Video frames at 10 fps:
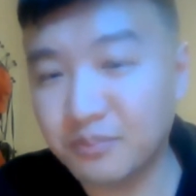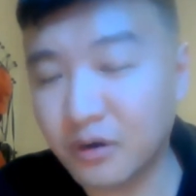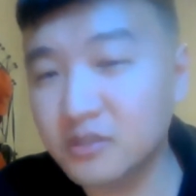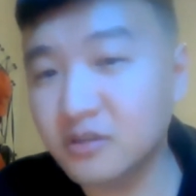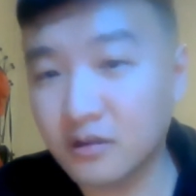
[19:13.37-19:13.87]

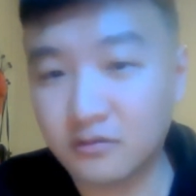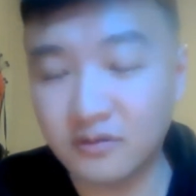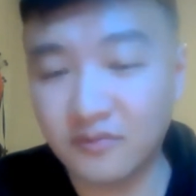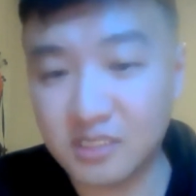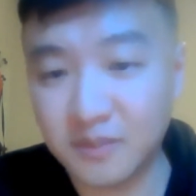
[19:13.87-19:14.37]
per dollar
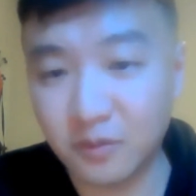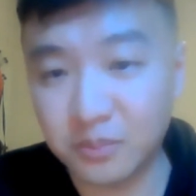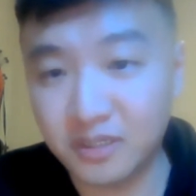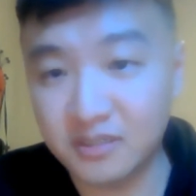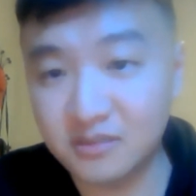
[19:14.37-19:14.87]
investment we
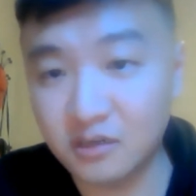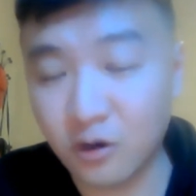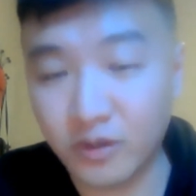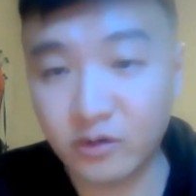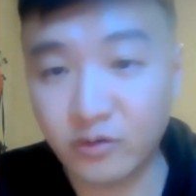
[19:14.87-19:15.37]
put into
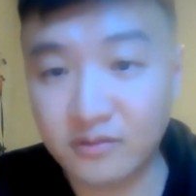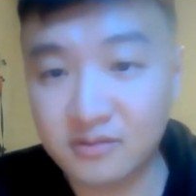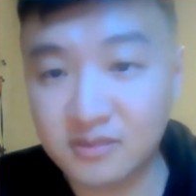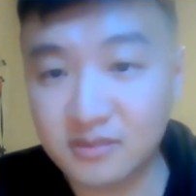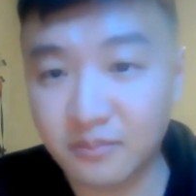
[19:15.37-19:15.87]
growing
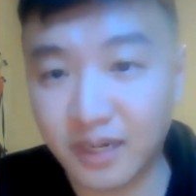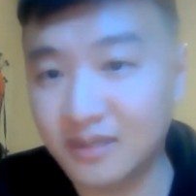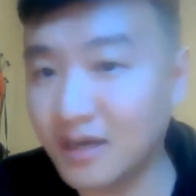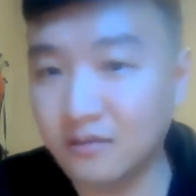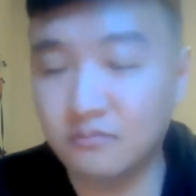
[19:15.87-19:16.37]
crayons
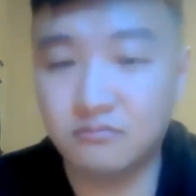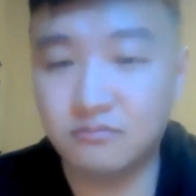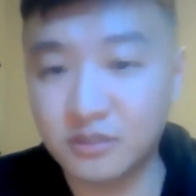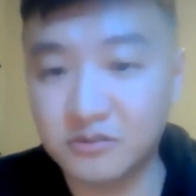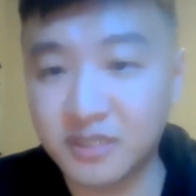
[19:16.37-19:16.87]
might not
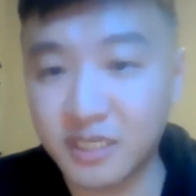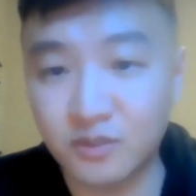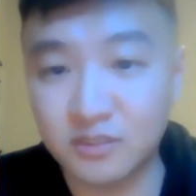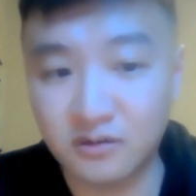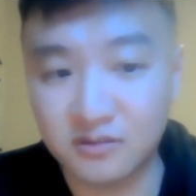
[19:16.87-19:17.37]
produce any
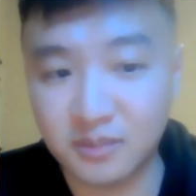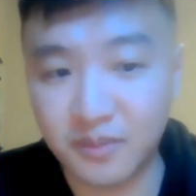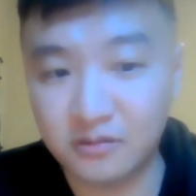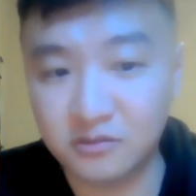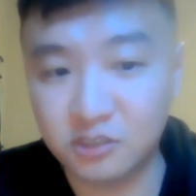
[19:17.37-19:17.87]
returns
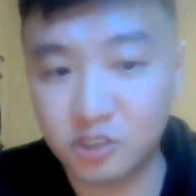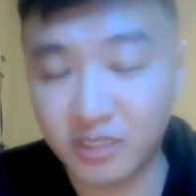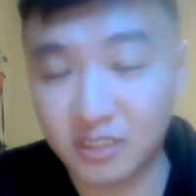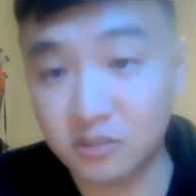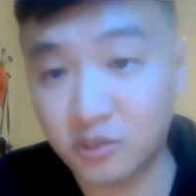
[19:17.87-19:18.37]
compared to
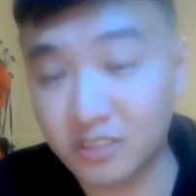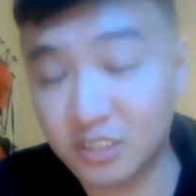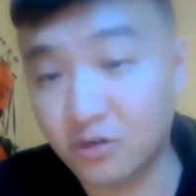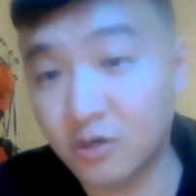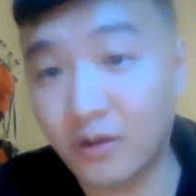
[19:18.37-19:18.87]
trying
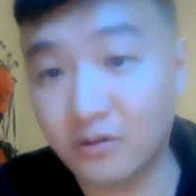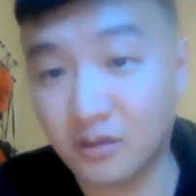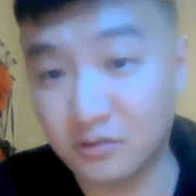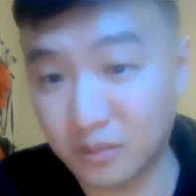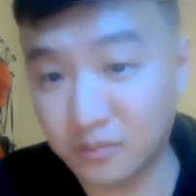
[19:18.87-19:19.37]
to turn around
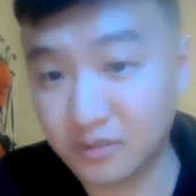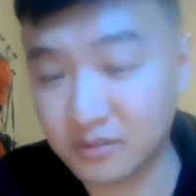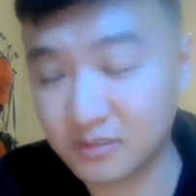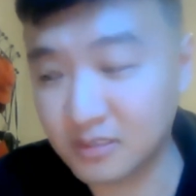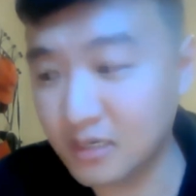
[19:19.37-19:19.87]
coloring
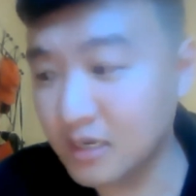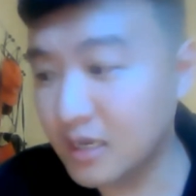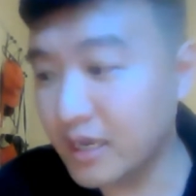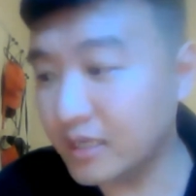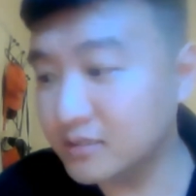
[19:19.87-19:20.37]
books.
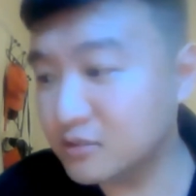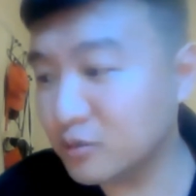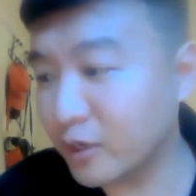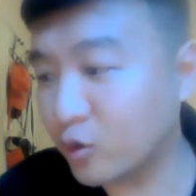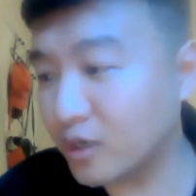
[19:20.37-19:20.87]
And
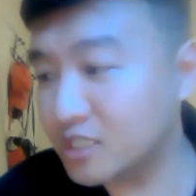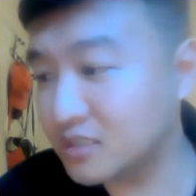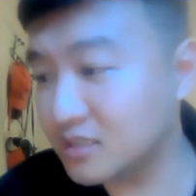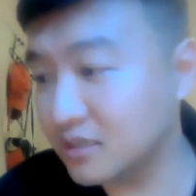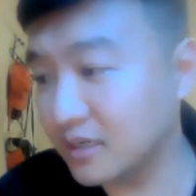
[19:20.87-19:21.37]
so my
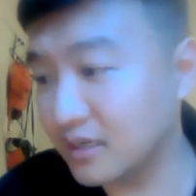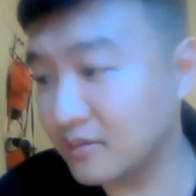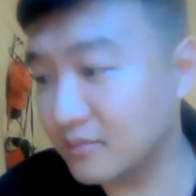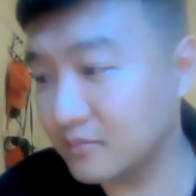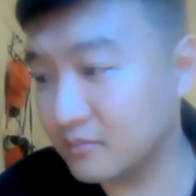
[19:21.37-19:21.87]
question
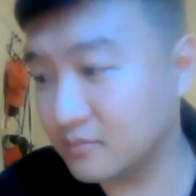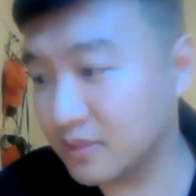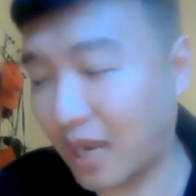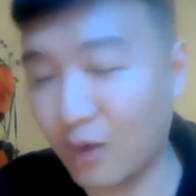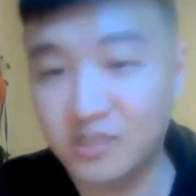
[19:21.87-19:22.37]

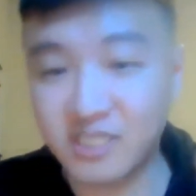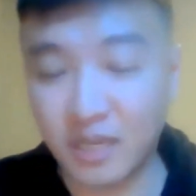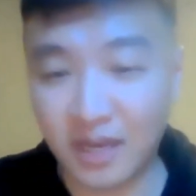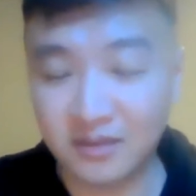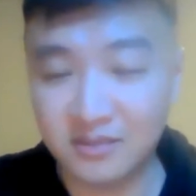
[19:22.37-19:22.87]
that I would
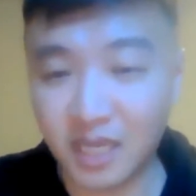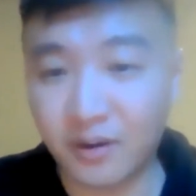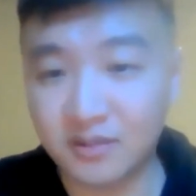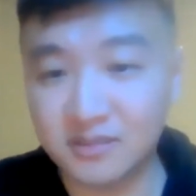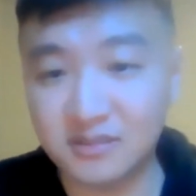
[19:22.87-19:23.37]
shape out of this
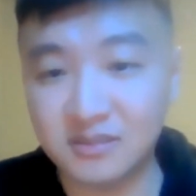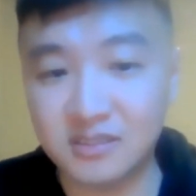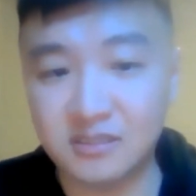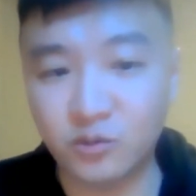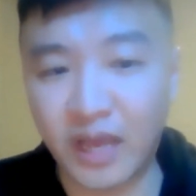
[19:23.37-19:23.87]
hypothesis
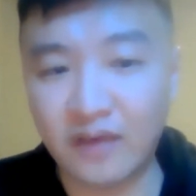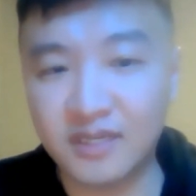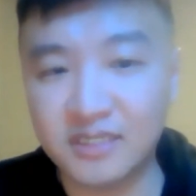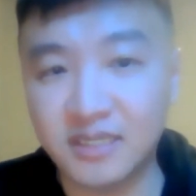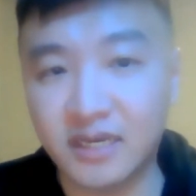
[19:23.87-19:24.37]
is, do we have
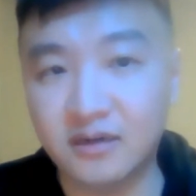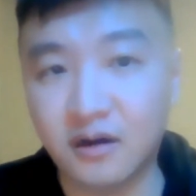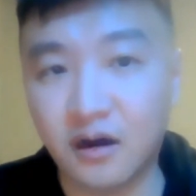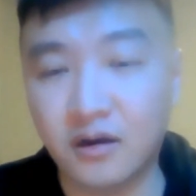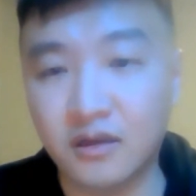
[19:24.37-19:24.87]
any
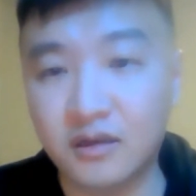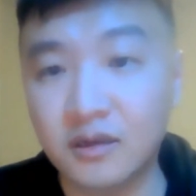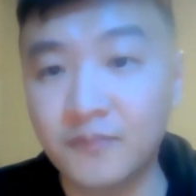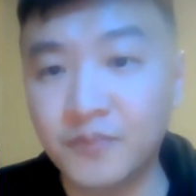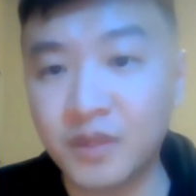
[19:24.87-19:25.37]
data on
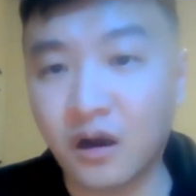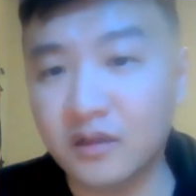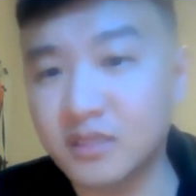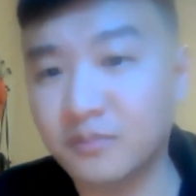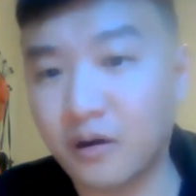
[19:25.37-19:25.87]

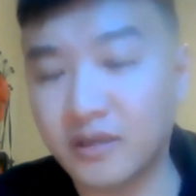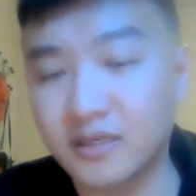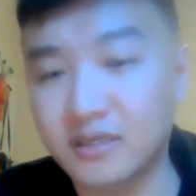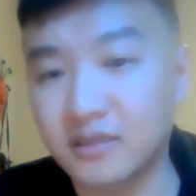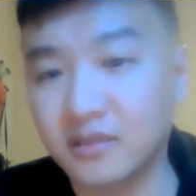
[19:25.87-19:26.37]
the
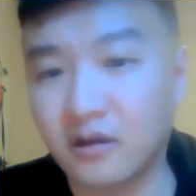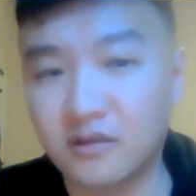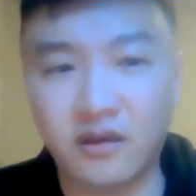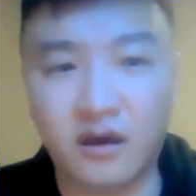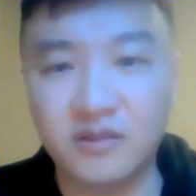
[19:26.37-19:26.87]
market,
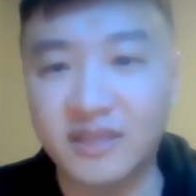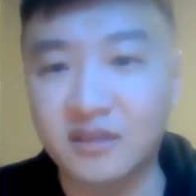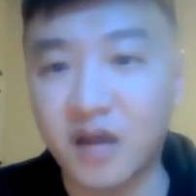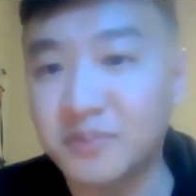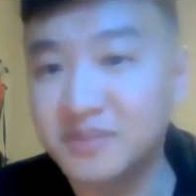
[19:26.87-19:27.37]
on like
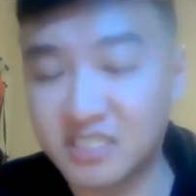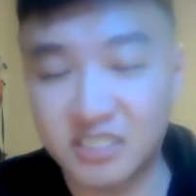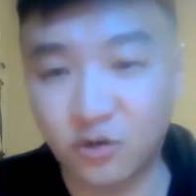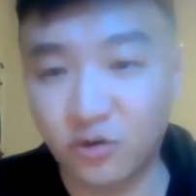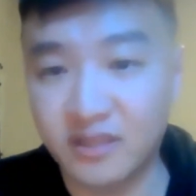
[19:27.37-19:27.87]
the
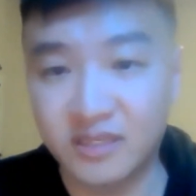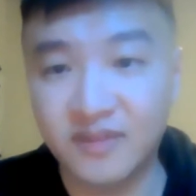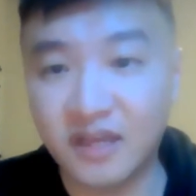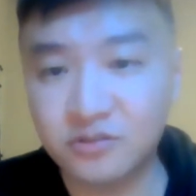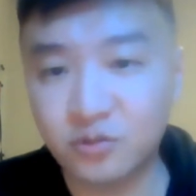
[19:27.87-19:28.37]
competition or anything
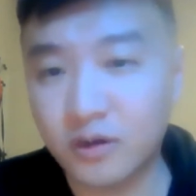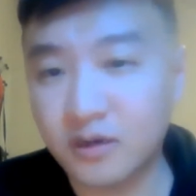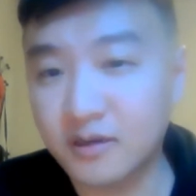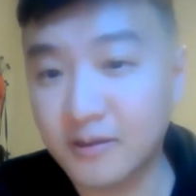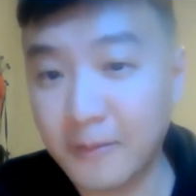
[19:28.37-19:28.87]
of that sort?